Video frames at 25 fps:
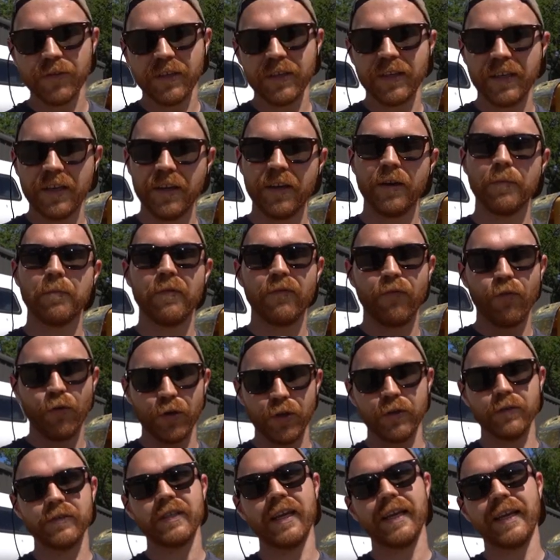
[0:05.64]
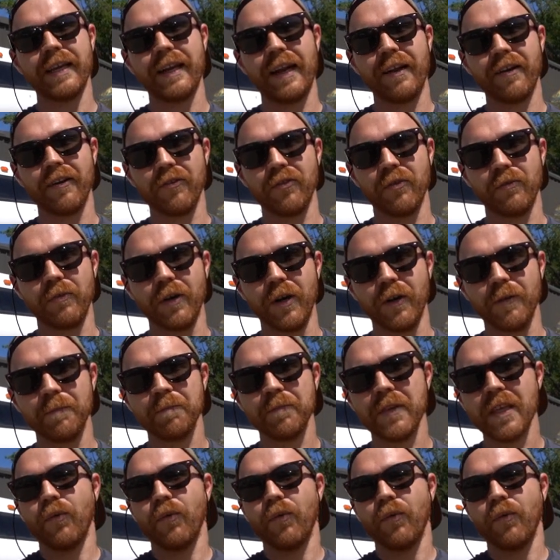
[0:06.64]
the gear before you take it out on the road.